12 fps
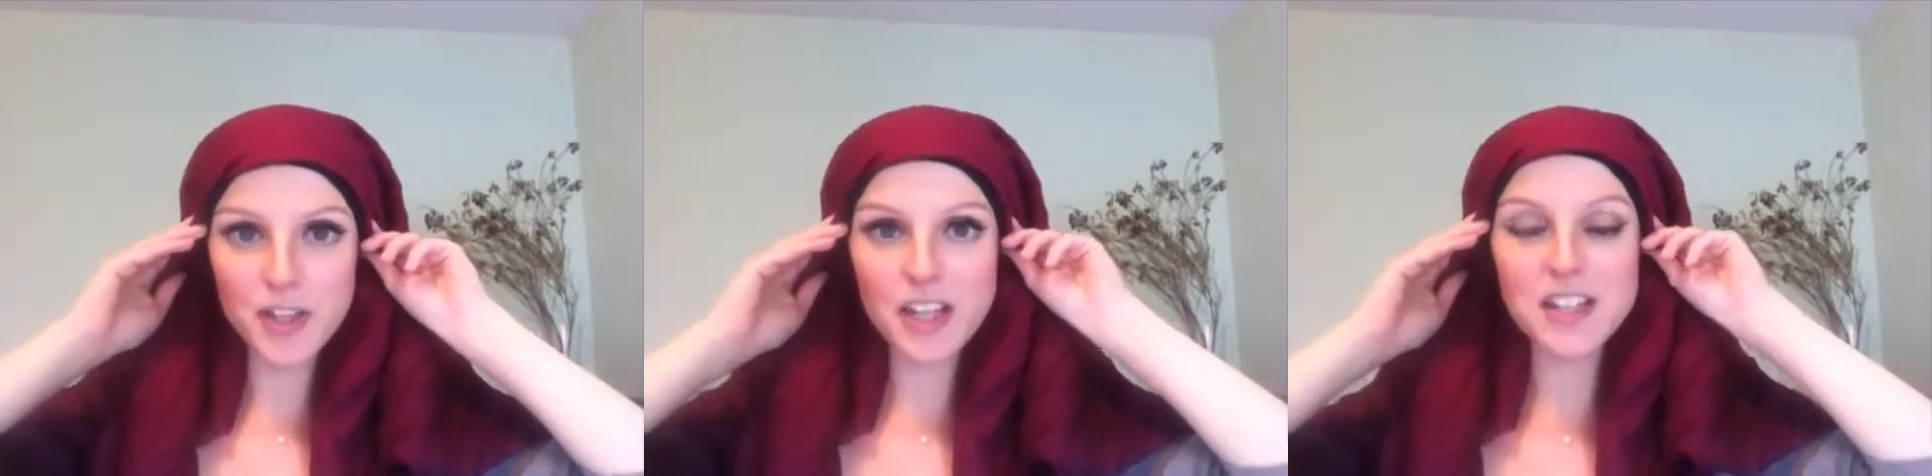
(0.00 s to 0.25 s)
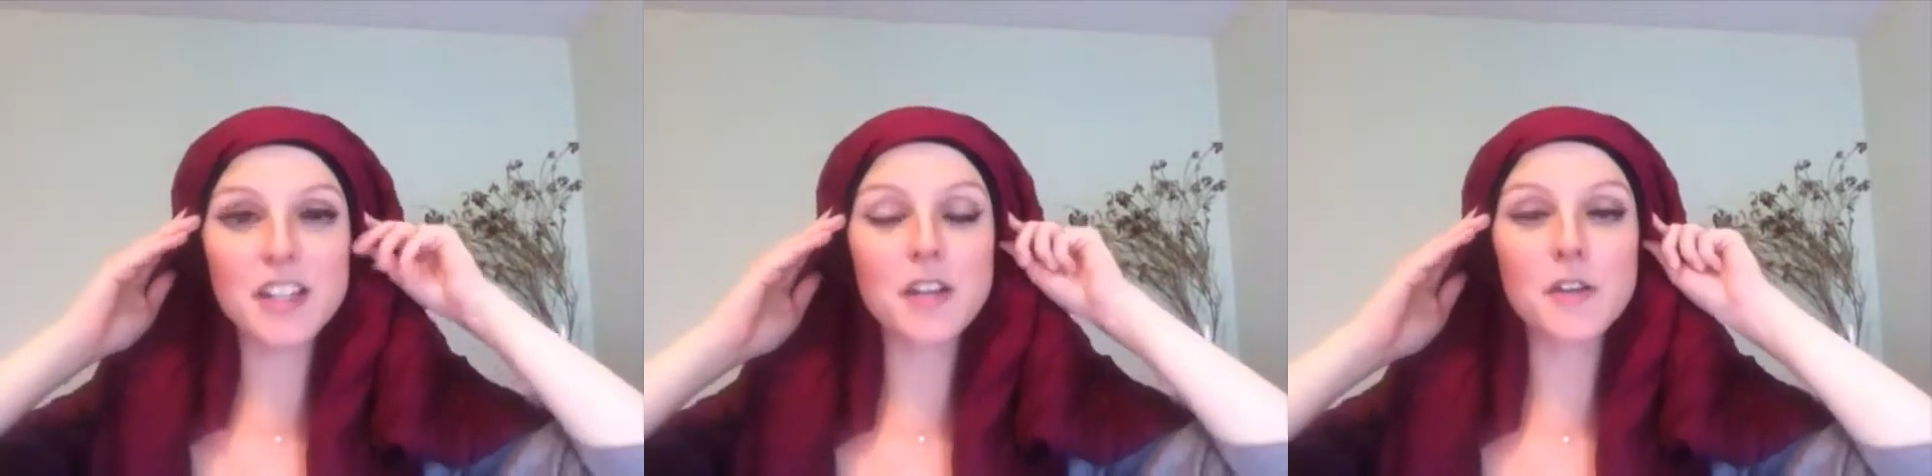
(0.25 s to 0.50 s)

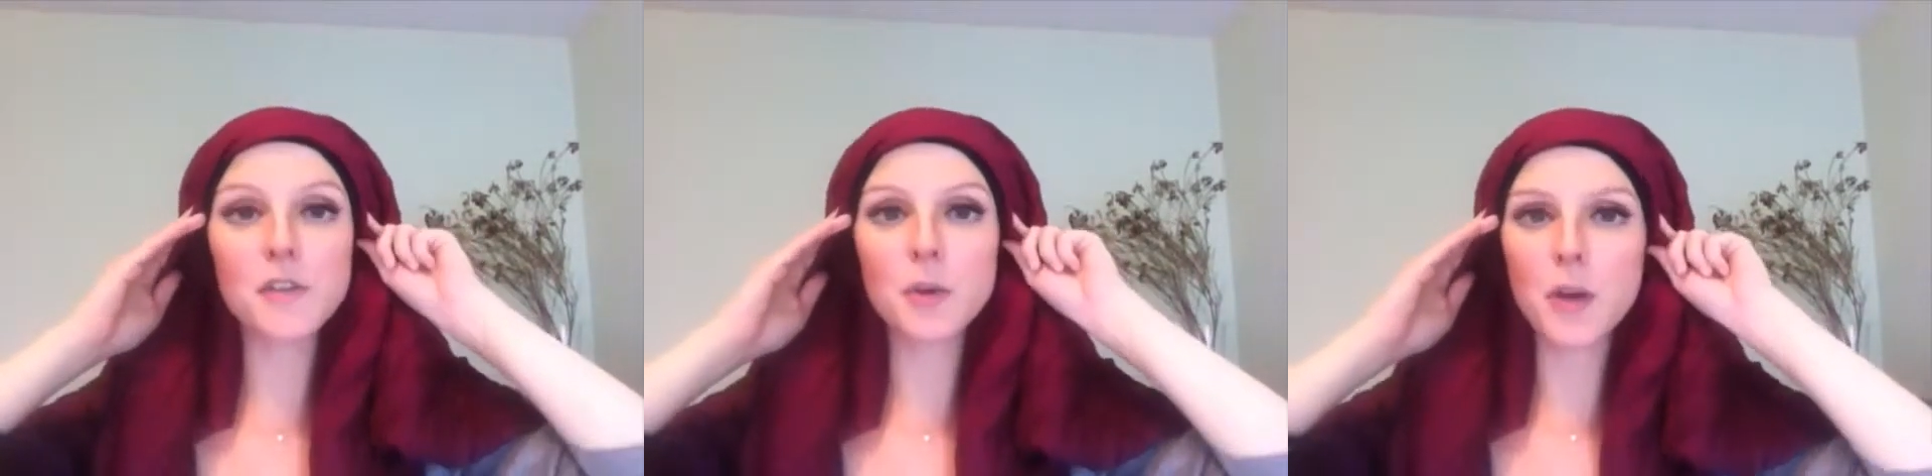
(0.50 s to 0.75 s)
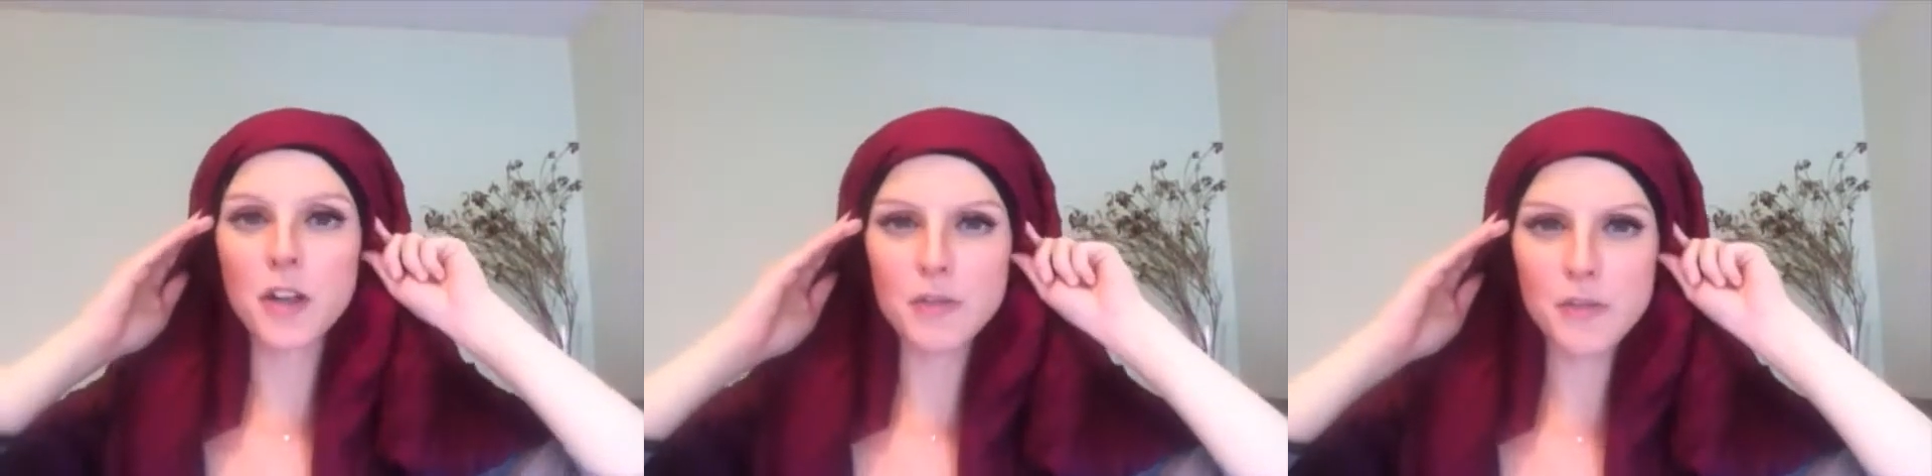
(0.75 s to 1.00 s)
it's going to feel
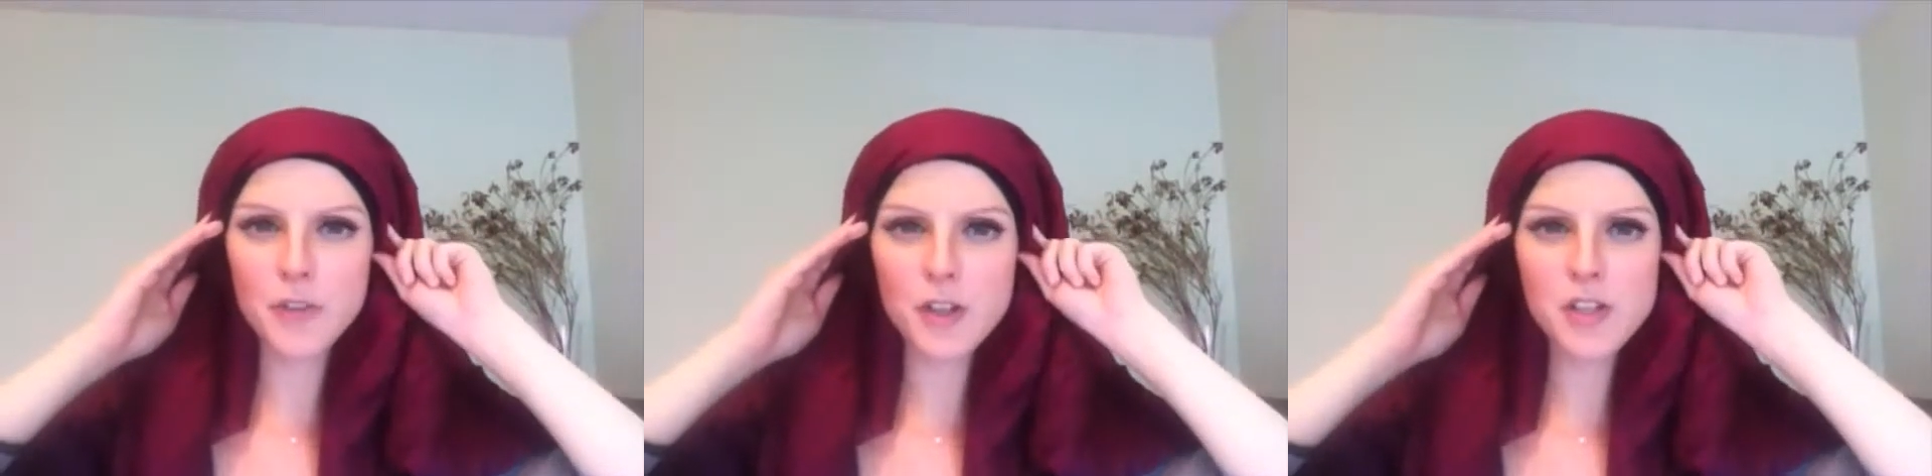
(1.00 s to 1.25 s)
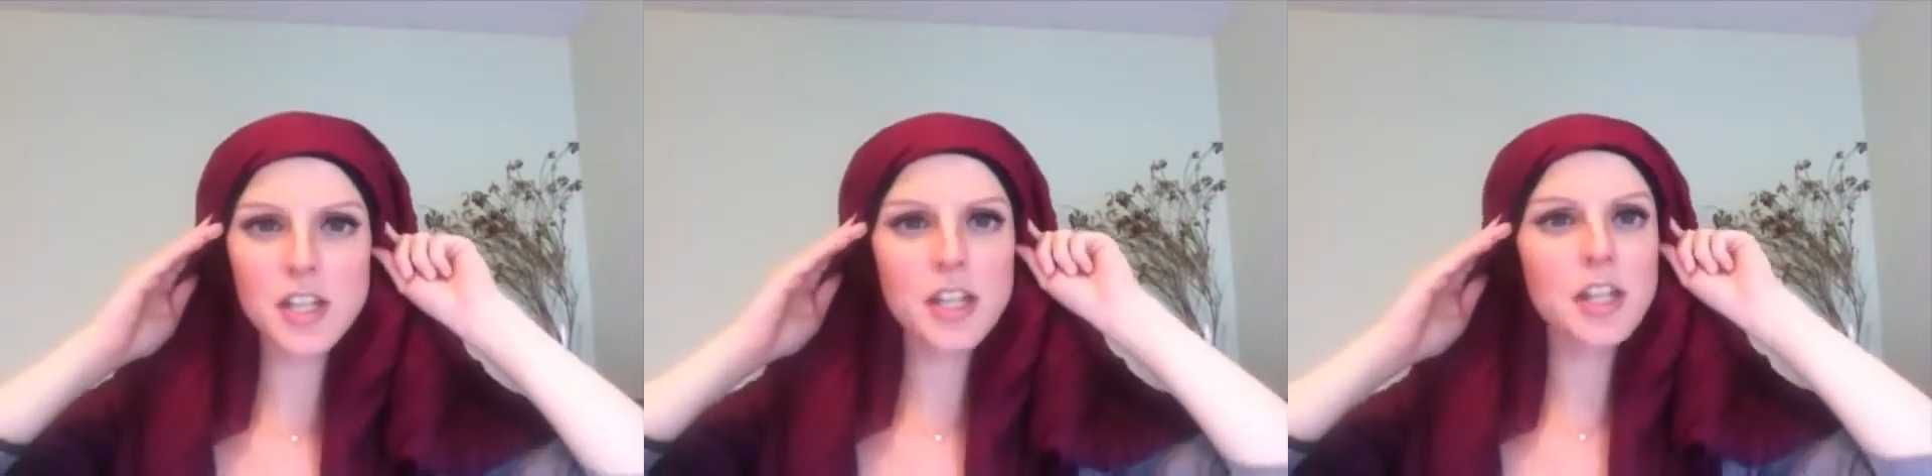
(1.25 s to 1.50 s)
quite
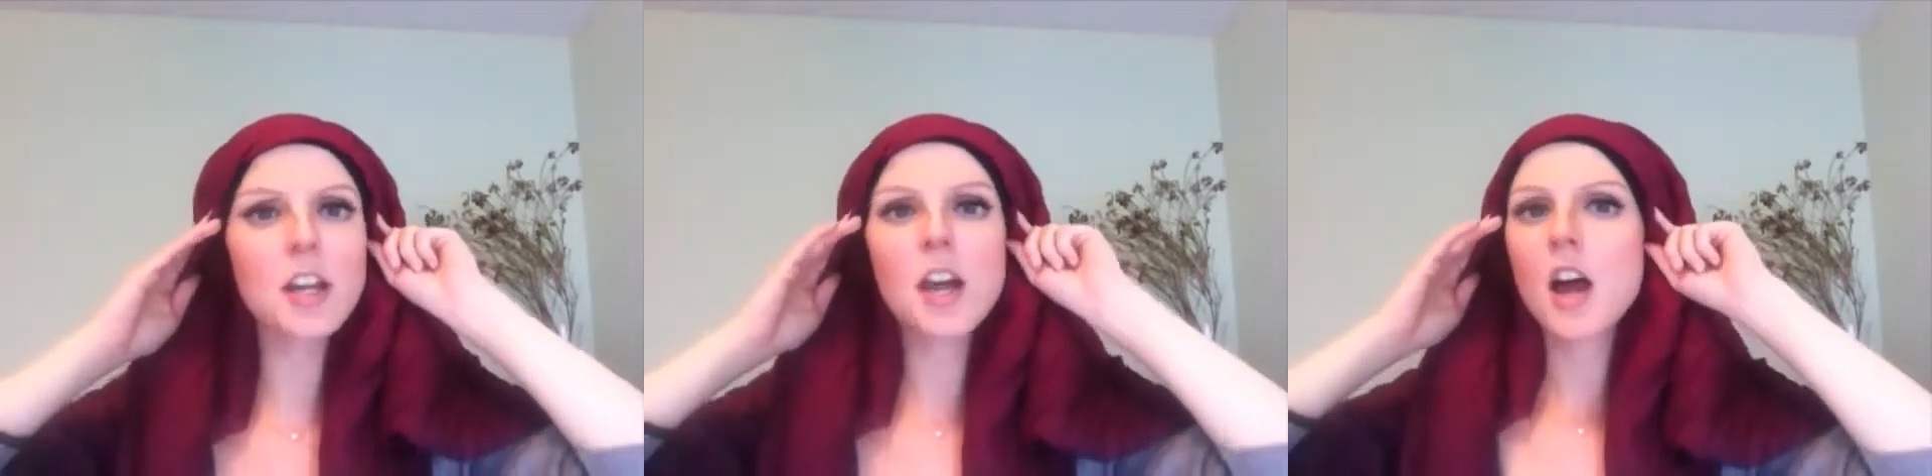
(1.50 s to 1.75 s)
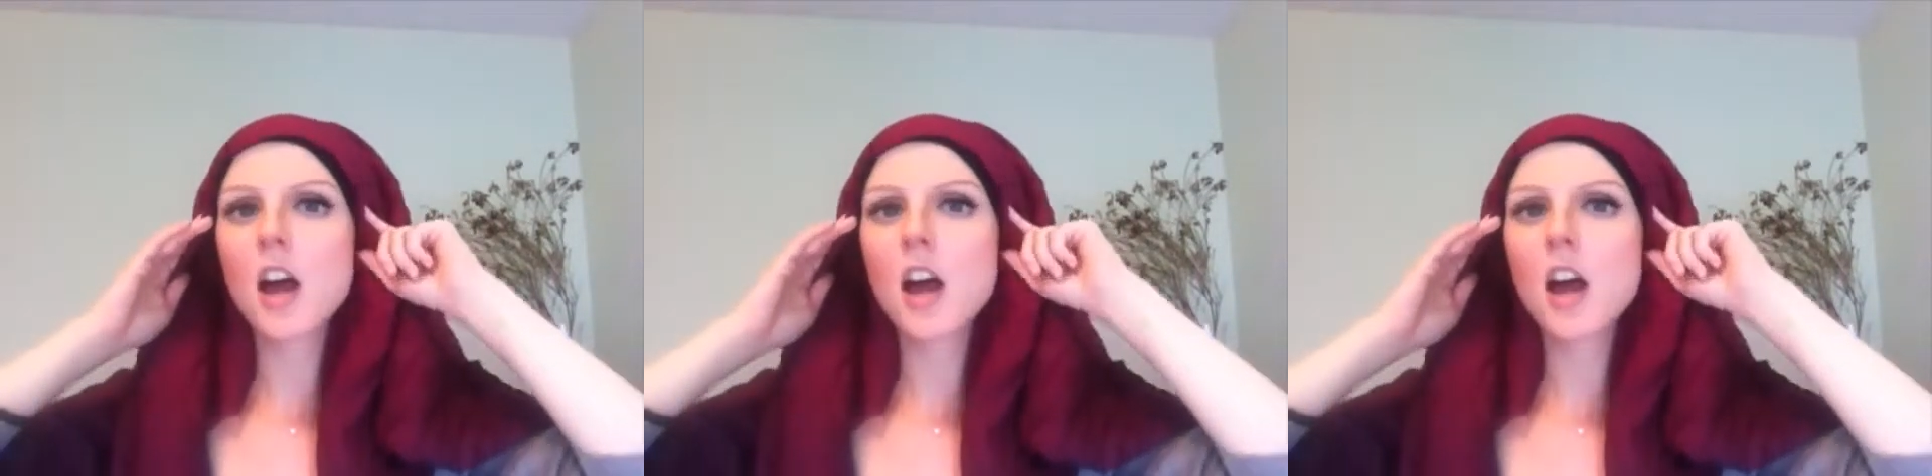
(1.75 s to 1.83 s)
confusing,